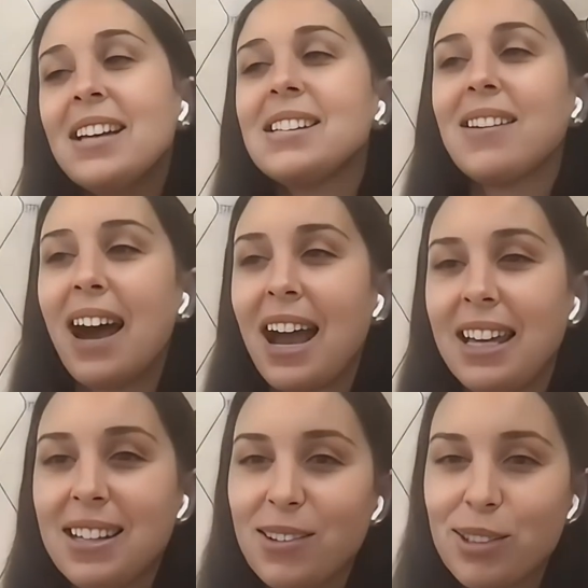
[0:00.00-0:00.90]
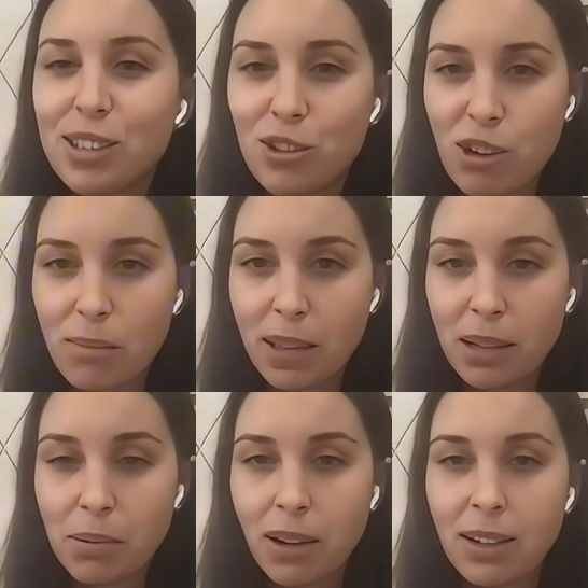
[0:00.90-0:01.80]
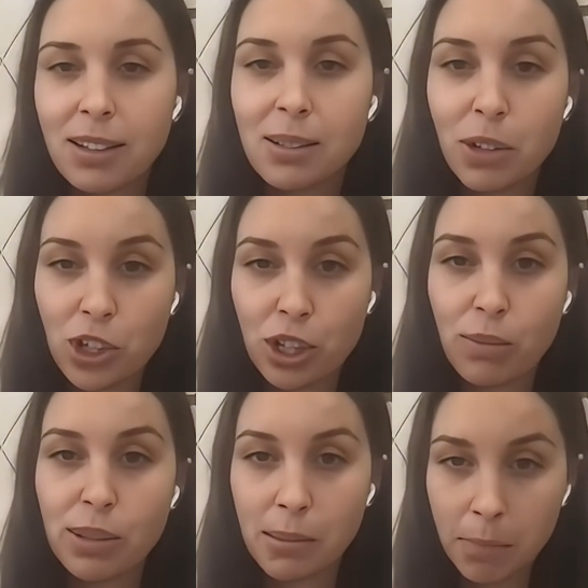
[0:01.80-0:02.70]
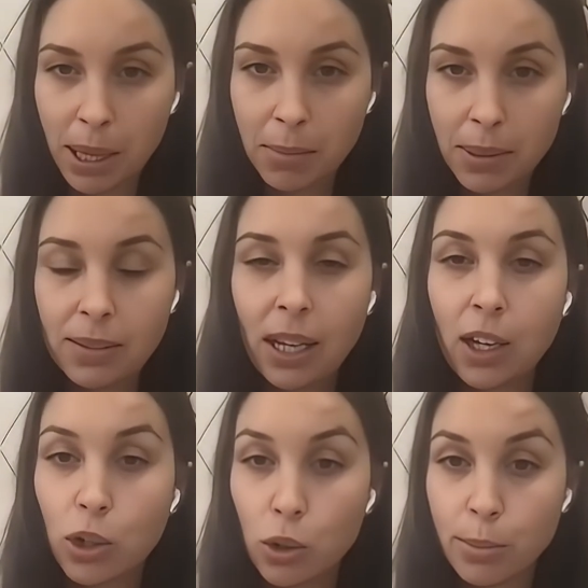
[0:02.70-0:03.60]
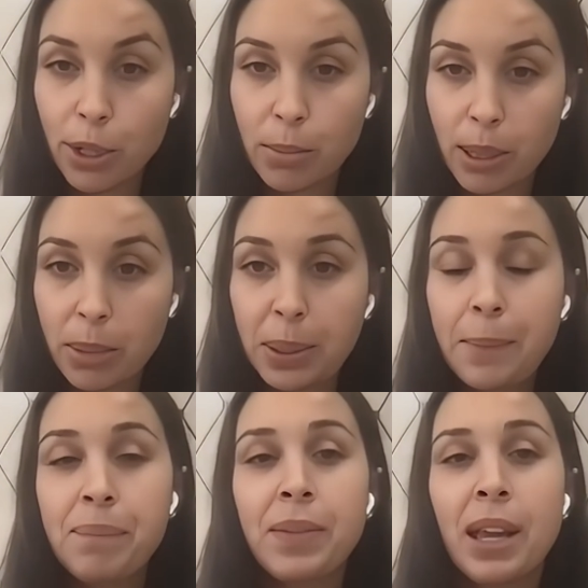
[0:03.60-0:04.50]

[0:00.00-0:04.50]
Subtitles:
So I used the Dreamland product when she was a baby, like a newborn baby.